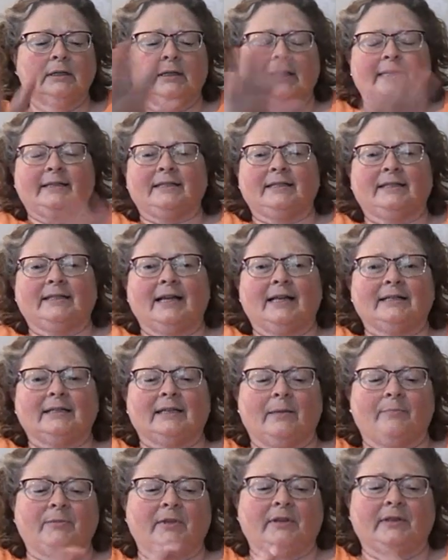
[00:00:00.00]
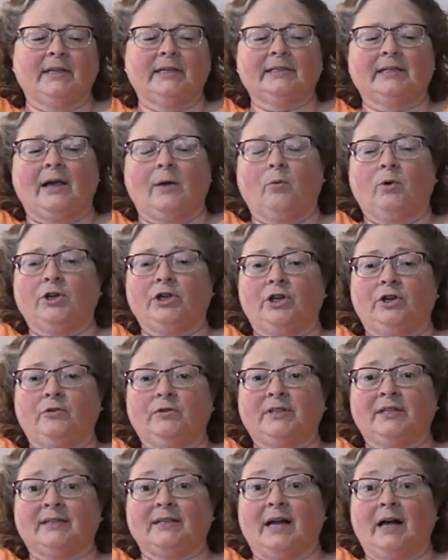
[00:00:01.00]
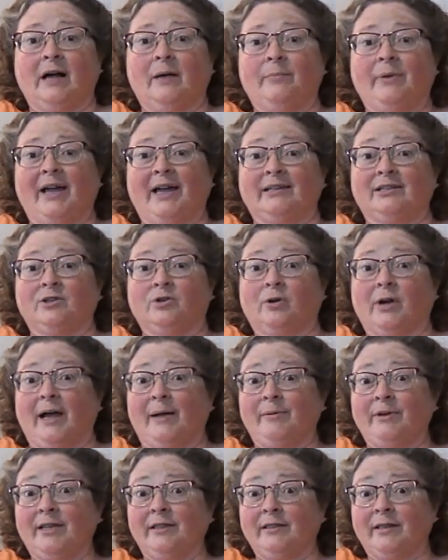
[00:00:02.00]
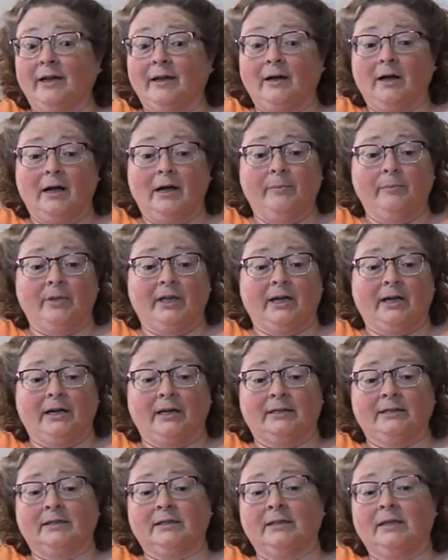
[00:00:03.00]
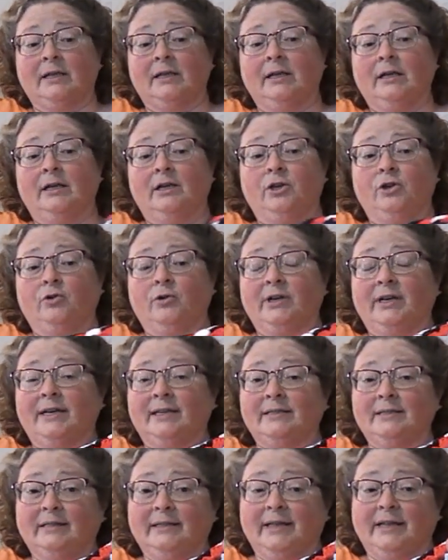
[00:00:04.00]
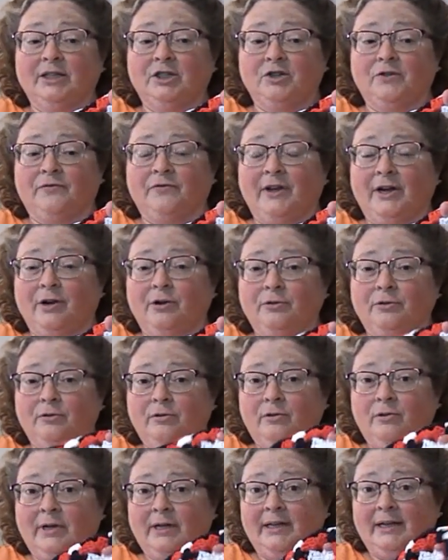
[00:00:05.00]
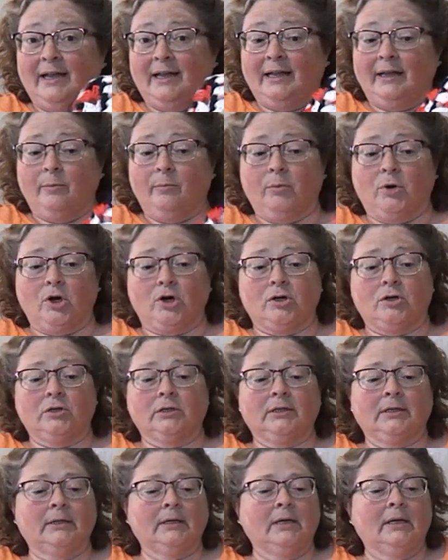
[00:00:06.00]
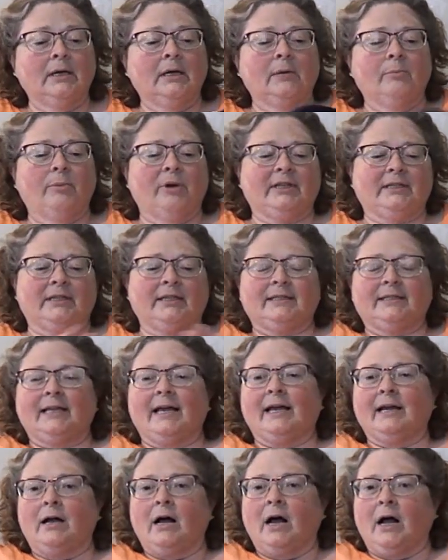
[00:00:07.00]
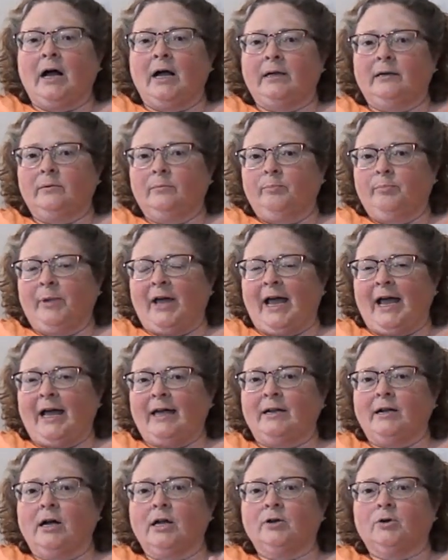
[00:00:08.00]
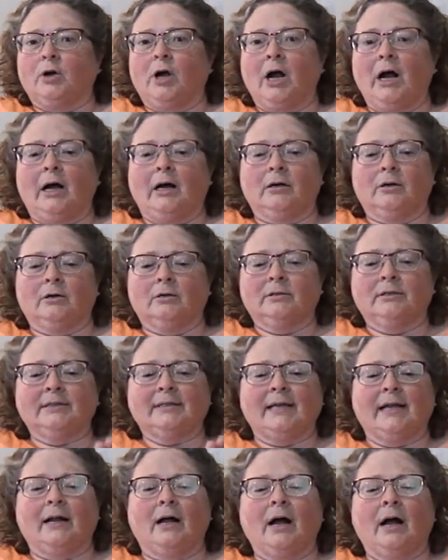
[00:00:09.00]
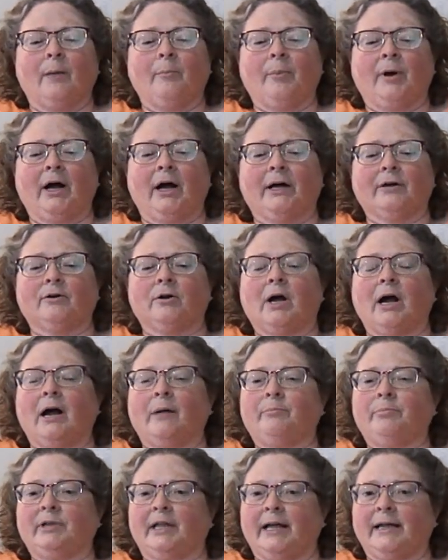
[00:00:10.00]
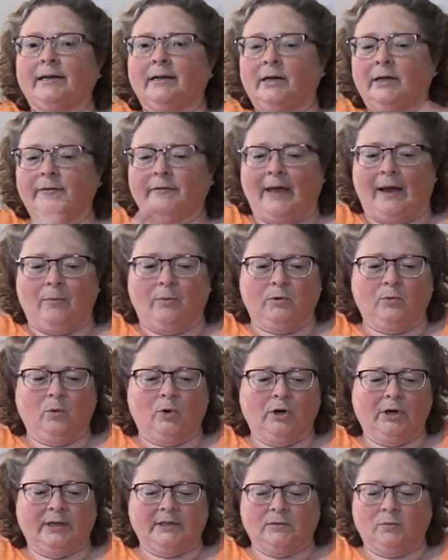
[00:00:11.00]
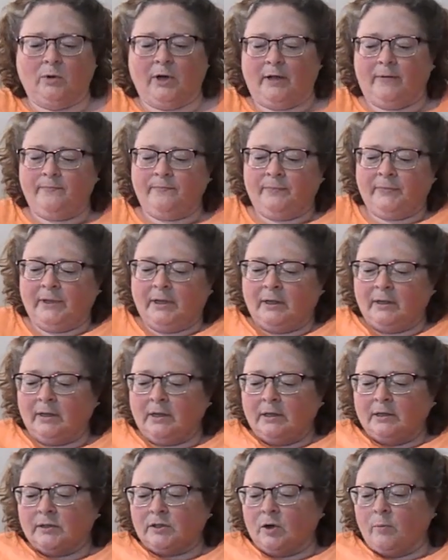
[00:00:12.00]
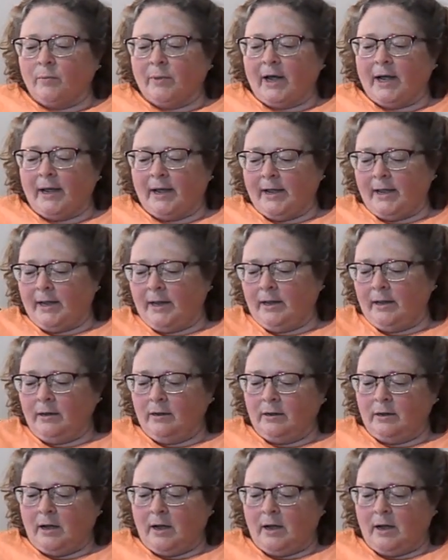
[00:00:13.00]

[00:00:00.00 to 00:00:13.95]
Like to set something. This I wouldn't use as a hot pad to grab anything hot because you could easily get your finger through it and get burned. But to set a hot pad on or set a hot pot or a hot plate on, that would work as well. So my